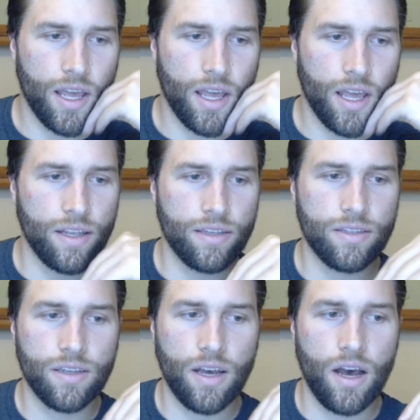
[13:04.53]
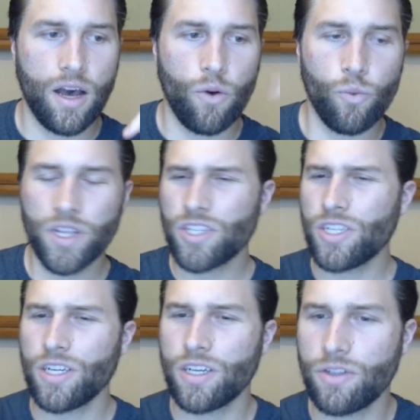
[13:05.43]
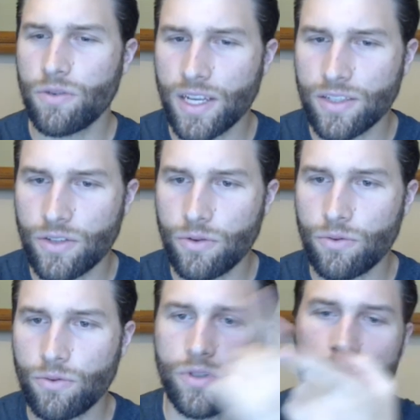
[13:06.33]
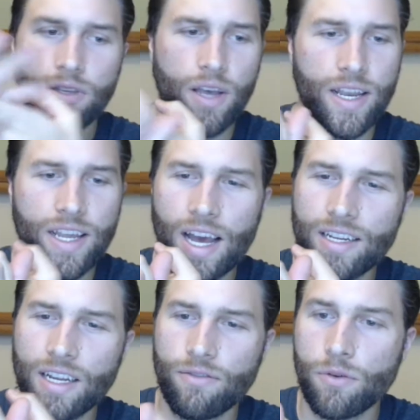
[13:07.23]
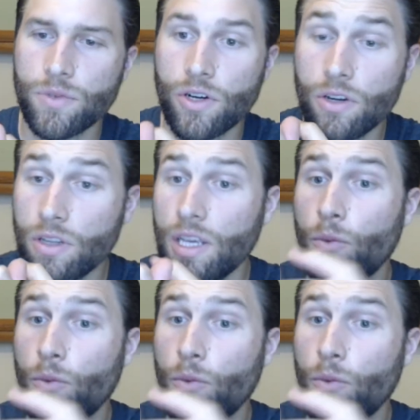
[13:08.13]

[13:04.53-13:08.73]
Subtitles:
is do you guys use any contact forms currently?